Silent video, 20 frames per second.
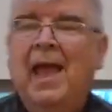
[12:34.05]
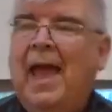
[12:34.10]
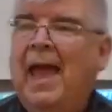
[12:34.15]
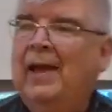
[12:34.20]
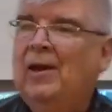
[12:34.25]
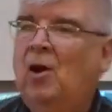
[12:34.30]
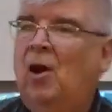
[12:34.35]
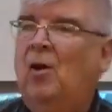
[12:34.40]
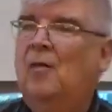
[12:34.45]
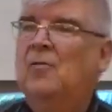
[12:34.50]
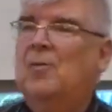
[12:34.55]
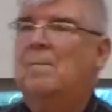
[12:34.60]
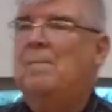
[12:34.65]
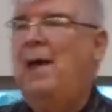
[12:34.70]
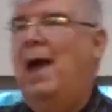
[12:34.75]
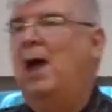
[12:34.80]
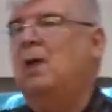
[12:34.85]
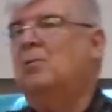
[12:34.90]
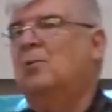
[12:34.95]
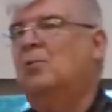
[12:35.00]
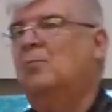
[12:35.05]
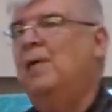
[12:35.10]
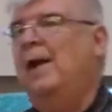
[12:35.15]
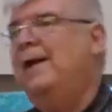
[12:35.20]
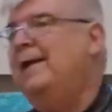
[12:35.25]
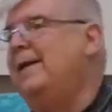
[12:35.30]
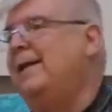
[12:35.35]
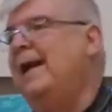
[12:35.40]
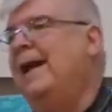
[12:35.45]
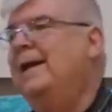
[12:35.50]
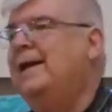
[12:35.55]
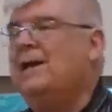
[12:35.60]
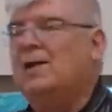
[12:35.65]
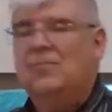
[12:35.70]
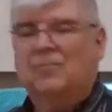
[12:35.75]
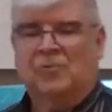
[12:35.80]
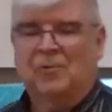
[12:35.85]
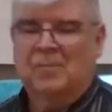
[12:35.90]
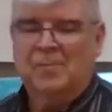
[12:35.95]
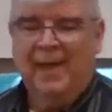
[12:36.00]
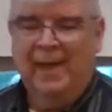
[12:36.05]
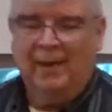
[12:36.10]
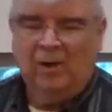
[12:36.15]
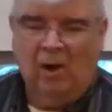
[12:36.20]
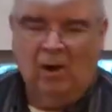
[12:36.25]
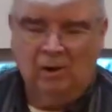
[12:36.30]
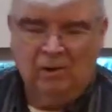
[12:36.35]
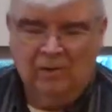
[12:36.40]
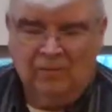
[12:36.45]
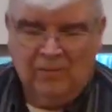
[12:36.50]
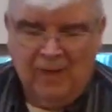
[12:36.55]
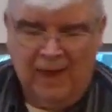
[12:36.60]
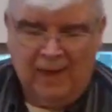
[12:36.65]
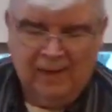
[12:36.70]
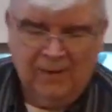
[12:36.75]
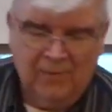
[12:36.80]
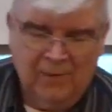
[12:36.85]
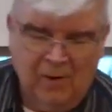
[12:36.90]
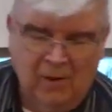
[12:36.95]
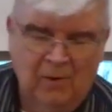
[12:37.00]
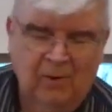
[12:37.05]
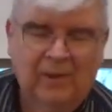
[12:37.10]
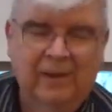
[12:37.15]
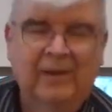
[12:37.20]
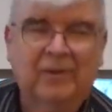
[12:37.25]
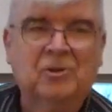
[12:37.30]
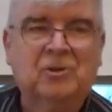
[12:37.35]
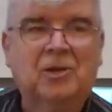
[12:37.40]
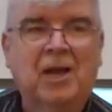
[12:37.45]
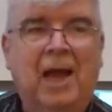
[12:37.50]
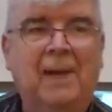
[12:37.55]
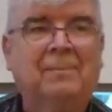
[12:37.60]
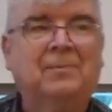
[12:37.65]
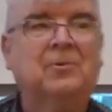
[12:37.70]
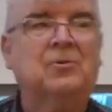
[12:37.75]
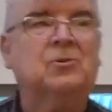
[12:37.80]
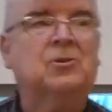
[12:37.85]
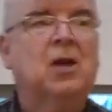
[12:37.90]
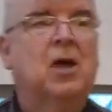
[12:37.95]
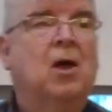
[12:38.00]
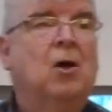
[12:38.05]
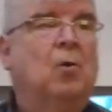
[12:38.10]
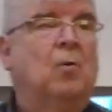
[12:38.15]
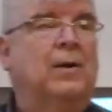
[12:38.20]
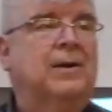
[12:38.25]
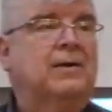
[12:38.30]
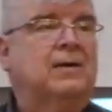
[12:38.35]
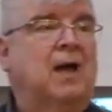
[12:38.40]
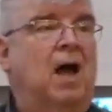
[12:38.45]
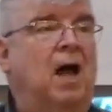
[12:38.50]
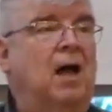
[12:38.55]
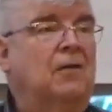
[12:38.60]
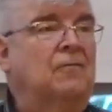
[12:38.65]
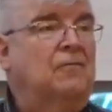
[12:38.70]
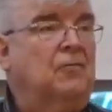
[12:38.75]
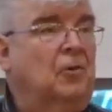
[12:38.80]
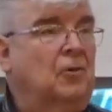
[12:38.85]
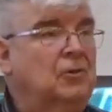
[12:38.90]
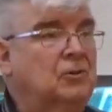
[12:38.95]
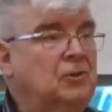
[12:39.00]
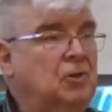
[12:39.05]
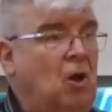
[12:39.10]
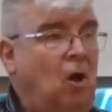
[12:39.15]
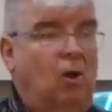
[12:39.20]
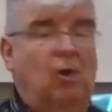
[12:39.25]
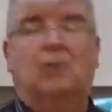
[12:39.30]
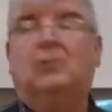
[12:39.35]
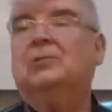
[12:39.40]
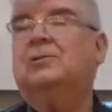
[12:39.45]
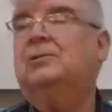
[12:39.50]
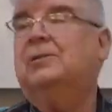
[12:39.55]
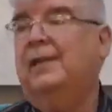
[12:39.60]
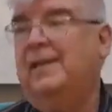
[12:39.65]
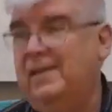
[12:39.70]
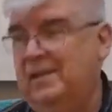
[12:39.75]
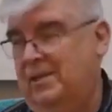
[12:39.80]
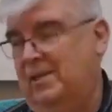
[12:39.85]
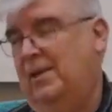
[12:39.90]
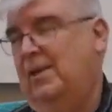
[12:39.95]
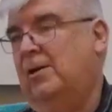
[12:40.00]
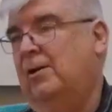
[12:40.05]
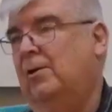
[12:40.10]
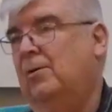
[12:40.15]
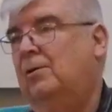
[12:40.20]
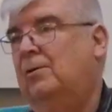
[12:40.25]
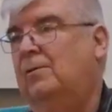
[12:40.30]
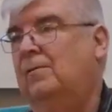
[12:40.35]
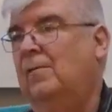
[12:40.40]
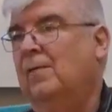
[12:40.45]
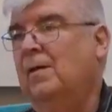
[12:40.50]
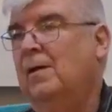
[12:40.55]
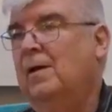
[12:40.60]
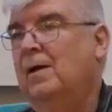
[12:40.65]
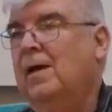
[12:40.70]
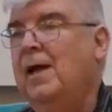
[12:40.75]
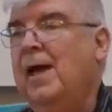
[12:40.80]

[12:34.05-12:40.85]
and all the power radiating from that, all of that in the earlier chapters when God first calls Ezekiel